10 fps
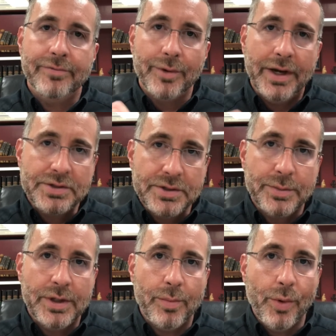we're actually
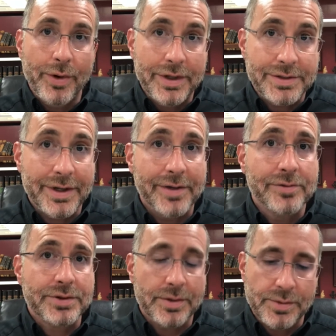being pointed to other
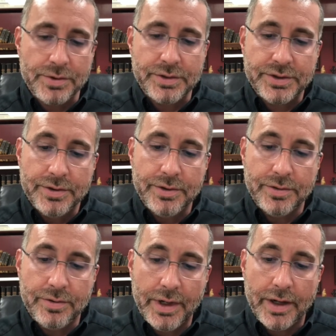scriptures
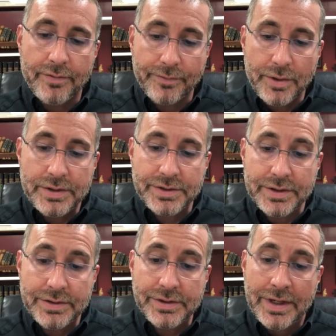too. Uh, for
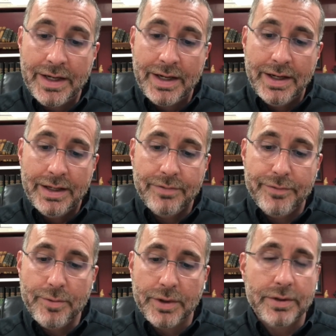instance, if
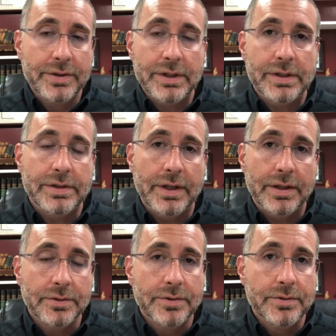you want to look at,
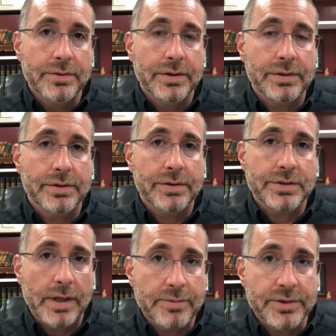at Luke
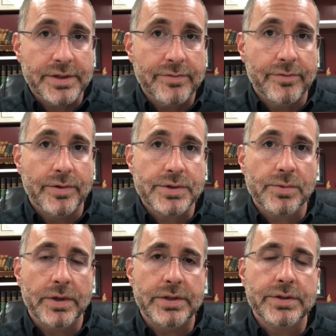chapter 7, verse
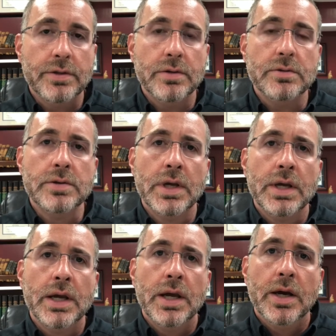22,
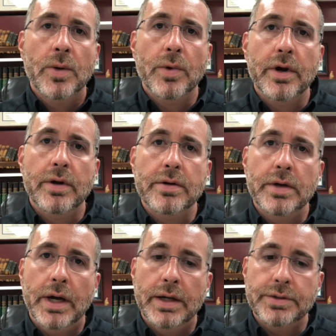where
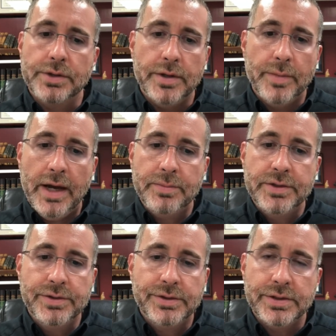uh, John the
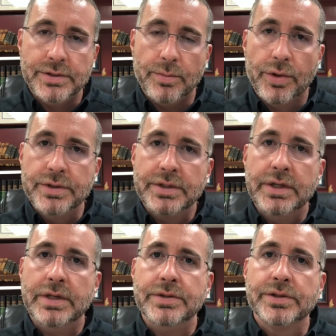Baptist is in prison,
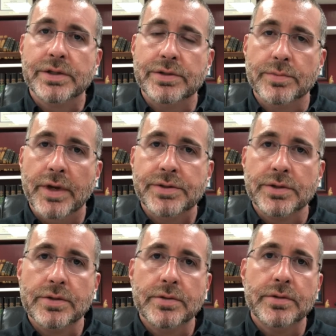he sends a
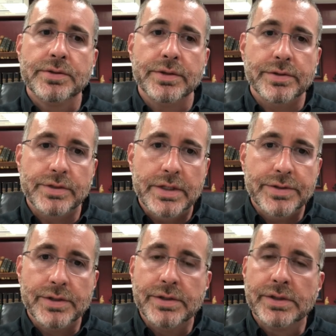messenger to
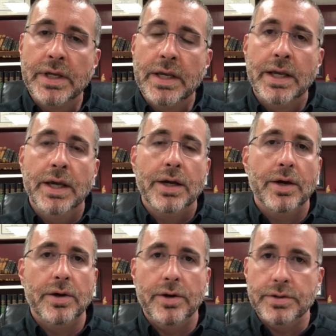Jesus.
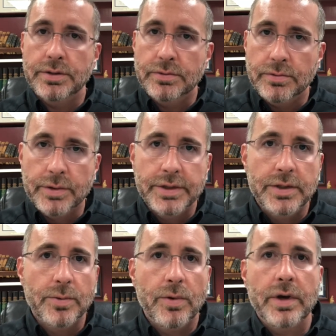Are, are you really
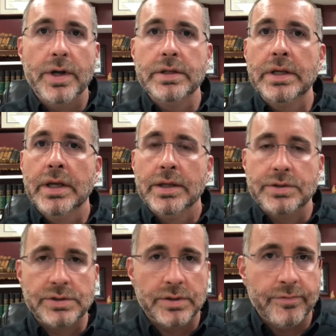the one?
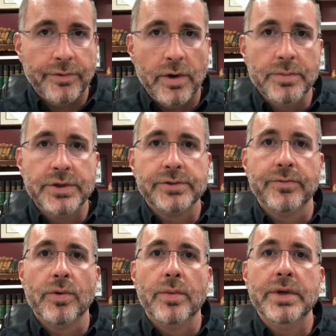Just confirm this
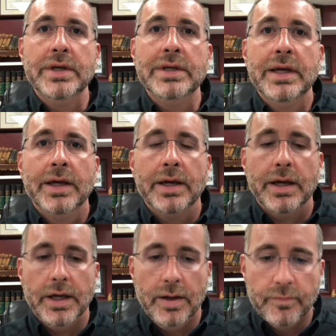for me.
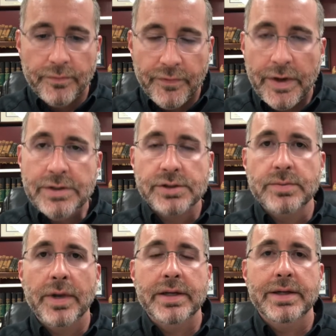Uh, I'm facing
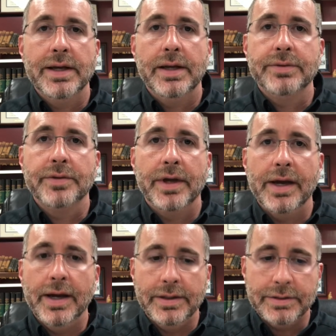my death. I,
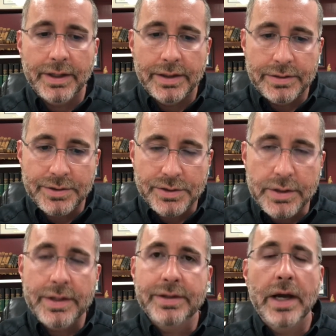I, I, just
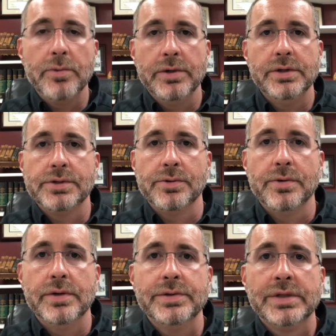need that
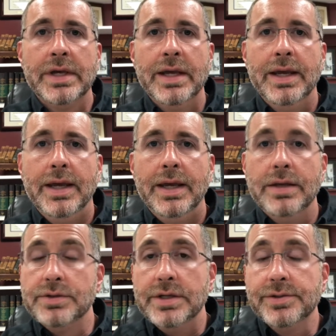reassurance. And
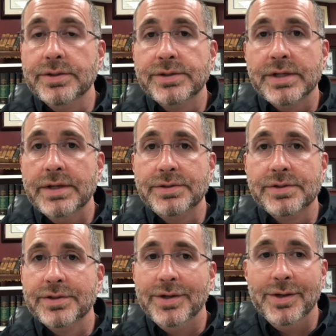Jesus
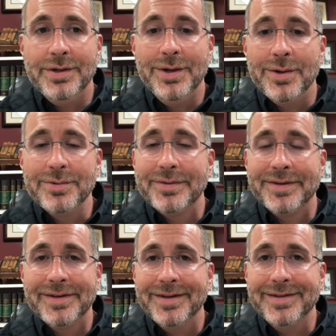says, uh, you know,
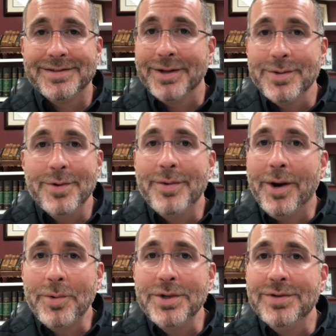tell him
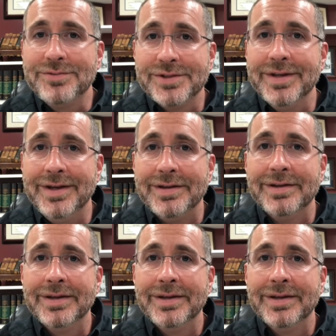about what you've seen